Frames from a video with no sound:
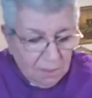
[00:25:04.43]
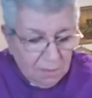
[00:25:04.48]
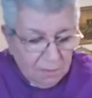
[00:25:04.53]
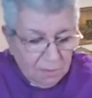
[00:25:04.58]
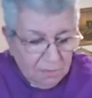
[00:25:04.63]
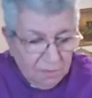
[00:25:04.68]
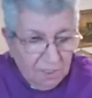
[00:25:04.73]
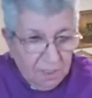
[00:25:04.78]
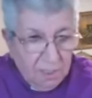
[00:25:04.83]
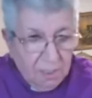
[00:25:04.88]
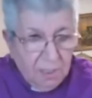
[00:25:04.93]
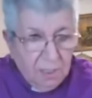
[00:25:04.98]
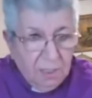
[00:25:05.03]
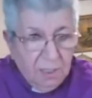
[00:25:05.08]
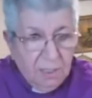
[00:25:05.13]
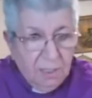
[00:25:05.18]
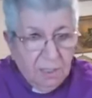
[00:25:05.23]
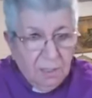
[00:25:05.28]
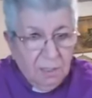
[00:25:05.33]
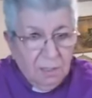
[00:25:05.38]
and lots
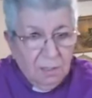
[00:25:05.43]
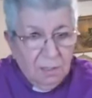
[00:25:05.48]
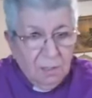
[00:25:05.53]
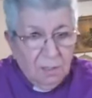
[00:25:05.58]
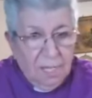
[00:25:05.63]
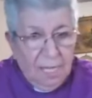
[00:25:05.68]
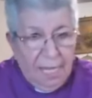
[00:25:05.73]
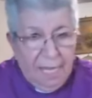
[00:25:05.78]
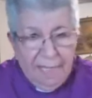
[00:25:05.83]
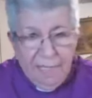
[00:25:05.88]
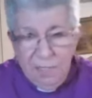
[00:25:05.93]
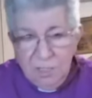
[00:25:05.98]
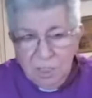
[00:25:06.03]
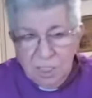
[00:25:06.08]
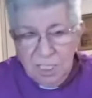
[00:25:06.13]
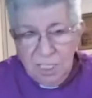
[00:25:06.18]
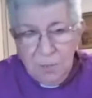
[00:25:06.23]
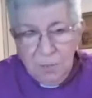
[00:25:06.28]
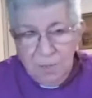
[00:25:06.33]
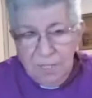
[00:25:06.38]
of
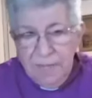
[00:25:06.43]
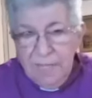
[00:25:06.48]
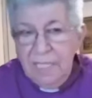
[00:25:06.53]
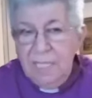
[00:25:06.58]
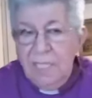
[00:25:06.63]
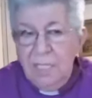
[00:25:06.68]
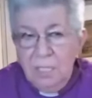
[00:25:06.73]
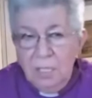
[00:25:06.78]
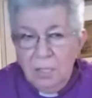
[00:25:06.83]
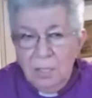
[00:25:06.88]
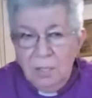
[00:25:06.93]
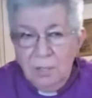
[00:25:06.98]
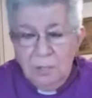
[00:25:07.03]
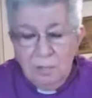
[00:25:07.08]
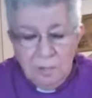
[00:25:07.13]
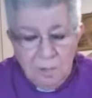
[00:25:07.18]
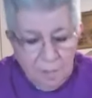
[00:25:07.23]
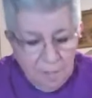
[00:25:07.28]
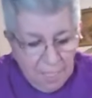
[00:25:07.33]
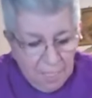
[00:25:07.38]
energy
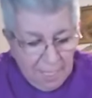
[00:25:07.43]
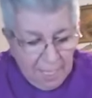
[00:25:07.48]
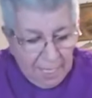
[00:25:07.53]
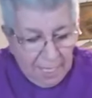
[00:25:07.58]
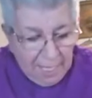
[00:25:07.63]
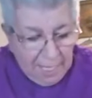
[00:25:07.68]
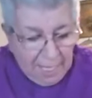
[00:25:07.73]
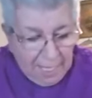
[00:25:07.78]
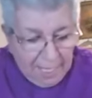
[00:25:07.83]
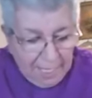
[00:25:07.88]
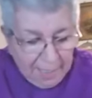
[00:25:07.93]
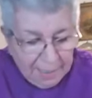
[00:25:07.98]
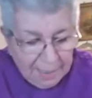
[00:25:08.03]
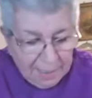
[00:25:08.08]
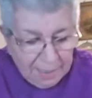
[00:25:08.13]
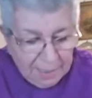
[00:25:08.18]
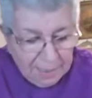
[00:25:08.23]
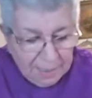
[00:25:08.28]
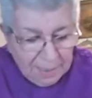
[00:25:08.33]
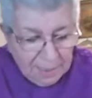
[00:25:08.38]
within you,
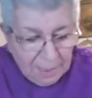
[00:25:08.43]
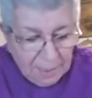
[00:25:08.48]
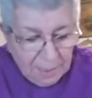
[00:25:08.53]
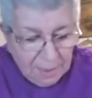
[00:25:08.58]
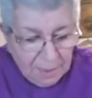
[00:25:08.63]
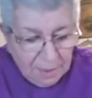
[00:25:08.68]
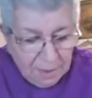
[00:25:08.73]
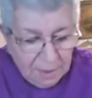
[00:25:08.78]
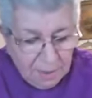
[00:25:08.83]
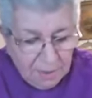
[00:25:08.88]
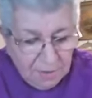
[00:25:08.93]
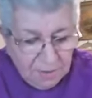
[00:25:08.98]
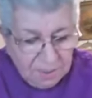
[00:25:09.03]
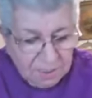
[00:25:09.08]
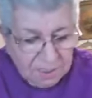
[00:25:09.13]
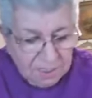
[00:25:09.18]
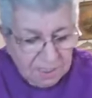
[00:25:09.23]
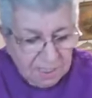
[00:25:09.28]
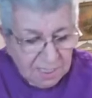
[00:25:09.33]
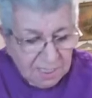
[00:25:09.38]

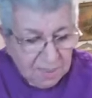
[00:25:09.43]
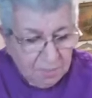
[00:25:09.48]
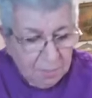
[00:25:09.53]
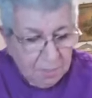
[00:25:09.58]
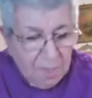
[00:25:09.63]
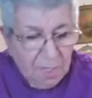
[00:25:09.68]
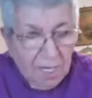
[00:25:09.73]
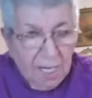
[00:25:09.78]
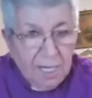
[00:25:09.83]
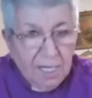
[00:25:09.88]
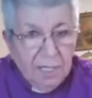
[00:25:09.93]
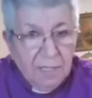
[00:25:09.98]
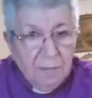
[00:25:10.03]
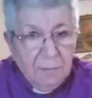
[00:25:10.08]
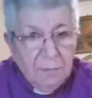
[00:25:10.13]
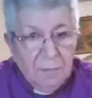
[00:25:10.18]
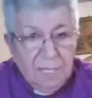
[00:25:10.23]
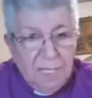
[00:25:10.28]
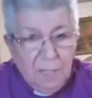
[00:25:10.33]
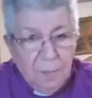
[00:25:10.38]
and you
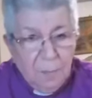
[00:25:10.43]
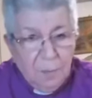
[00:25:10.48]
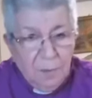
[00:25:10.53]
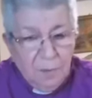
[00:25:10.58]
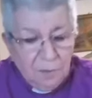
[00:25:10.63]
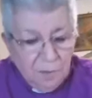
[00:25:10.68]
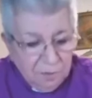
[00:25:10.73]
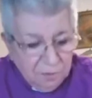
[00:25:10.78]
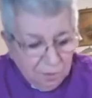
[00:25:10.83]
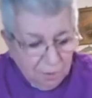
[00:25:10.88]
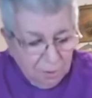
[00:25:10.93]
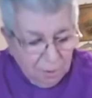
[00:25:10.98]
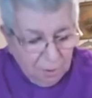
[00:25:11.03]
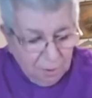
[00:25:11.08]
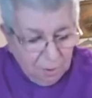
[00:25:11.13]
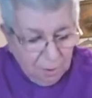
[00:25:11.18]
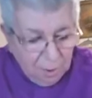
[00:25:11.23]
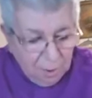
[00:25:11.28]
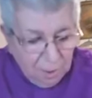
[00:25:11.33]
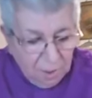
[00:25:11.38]
stick by
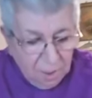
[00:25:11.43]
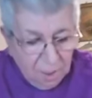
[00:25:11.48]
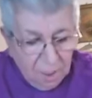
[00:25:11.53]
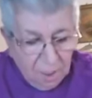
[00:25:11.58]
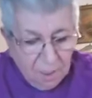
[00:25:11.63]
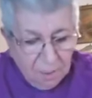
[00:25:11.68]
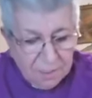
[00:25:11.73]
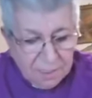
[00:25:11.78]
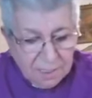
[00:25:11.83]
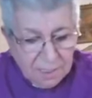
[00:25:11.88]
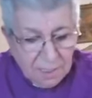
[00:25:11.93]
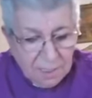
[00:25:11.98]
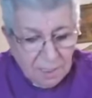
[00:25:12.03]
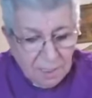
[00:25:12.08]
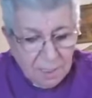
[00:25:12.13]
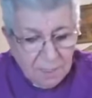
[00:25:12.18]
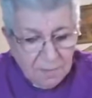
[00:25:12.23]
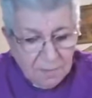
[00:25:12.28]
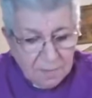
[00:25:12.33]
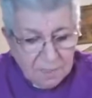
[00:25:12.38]
people through
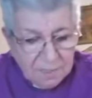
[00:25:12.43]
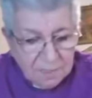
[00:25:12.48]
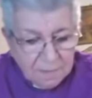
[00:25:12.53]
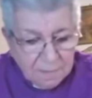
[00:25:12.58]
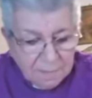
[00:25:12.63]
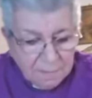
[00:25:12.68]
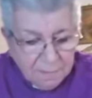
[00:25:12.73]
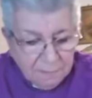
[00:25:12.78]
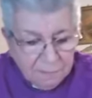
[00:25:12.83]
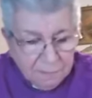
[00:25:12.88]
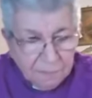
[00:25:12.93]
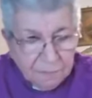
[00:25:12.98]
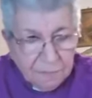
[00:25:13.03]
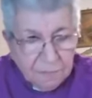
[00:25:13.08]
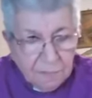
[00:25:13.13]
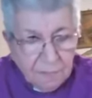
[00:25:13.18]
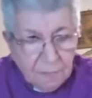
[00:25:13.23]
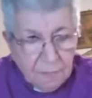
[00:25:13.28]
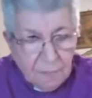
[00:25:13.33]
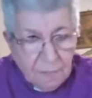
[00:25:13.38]
hard
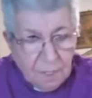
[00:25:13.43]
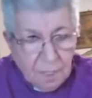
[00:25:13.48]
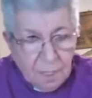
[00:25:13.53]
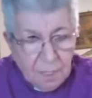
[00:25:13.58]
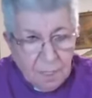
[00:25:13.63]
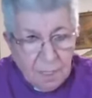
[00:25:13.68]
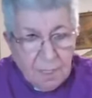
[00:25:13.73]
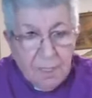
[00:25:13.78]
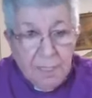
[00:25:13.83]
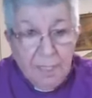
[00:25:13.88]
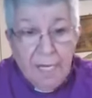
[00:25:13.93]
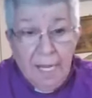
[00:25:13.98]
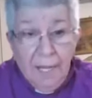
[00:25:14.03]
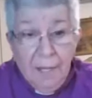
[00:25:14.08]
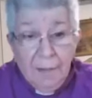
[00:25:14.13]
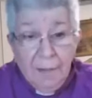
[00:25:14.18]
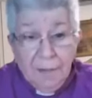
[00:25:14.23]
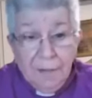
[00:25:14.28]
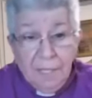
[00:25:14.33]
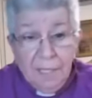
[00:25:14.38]
times.
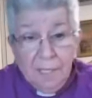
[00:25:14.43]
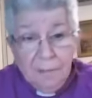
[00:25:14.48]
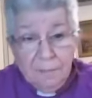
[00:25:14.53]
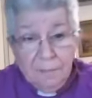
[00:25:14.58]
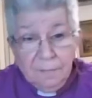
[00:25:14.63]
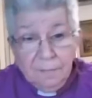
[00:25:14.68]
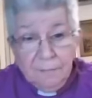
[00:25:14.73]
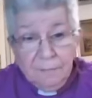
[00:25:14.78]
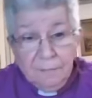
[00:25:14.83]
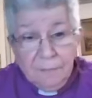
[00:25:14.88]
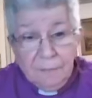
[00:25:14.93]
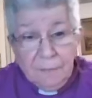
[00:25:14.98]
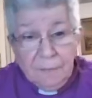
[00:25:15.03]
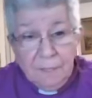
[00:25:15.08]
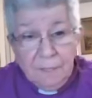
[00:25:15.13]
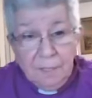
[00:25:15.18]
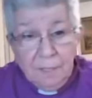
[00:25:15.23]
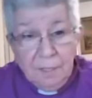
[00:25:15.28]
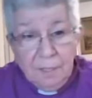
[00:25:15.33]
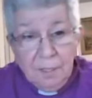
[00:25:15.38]
Now
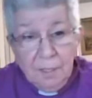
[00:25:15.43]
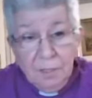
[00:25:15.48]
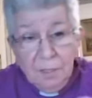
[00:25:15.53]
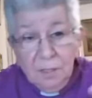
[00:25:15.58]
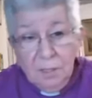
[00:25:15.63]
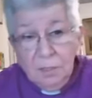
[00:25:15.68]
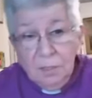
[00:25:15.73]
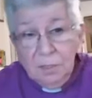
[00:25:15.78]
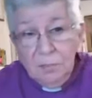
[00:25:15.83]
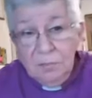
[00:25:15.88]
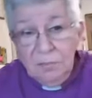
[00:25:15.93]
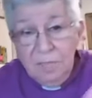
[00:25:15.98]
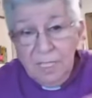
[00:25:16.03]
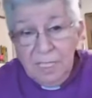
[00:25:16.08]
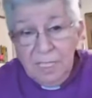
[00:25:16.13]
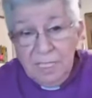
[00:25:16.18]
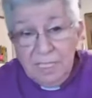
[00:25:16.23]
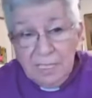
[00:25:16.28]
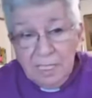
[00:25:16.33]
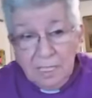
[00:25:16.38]
then,
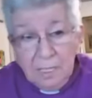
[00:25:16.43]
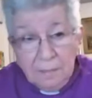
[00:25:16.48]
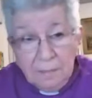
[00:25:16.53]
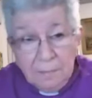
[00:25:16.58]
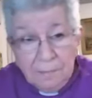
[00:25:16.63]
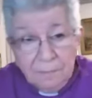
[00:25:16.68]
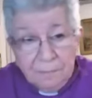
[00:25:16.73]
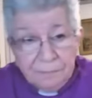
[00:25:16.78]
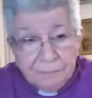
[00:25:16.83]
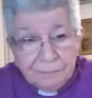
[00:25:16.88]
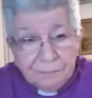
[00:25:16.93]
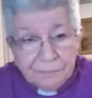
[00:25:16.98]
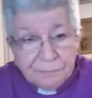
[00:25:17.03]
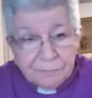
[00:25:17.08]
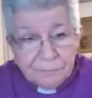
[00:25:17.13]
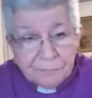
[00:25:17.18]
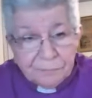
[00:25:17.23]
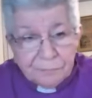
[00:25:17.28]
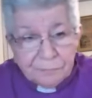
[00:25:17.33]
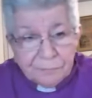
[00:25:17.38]
your
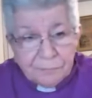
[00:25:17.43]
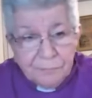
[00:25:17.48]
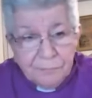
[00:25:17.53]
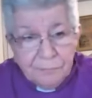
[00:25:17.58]
reading.